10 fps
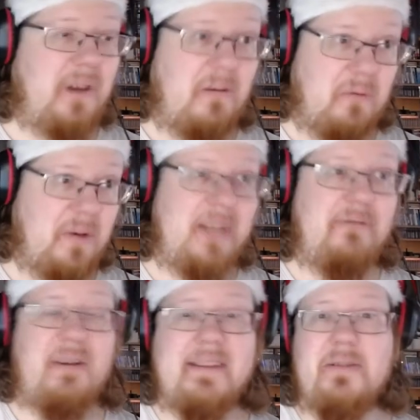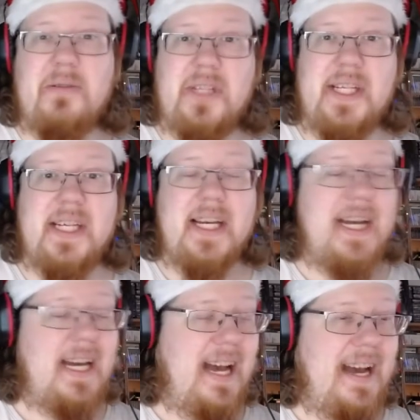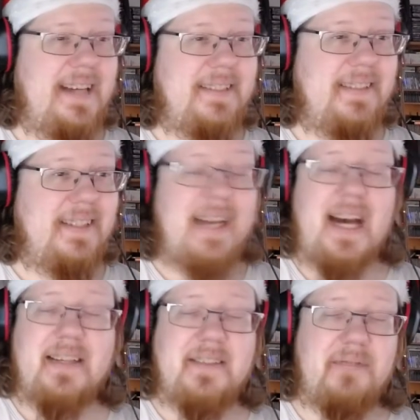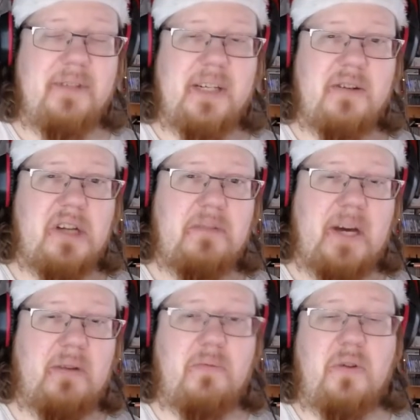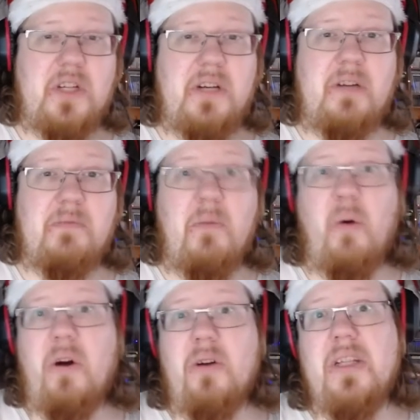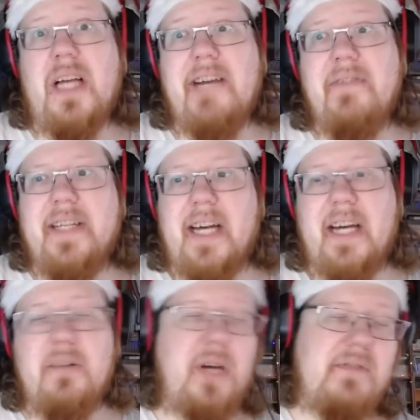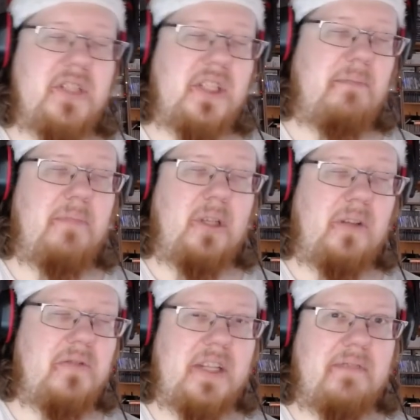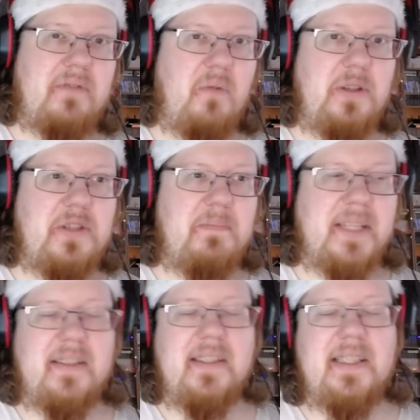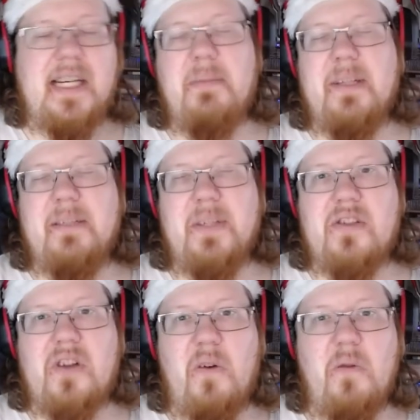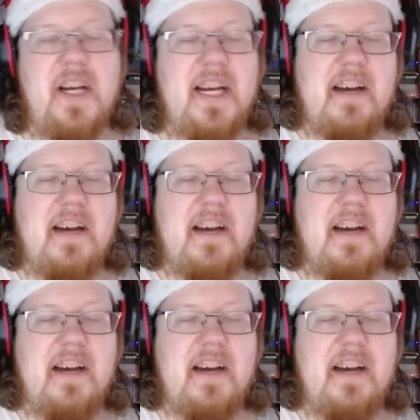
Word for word: Really fun to see. And uh, yeah, definitely gonna try to be out watching out more Hololive, and I do have some lots of stuff to watch, but uh, I am a little bit slow.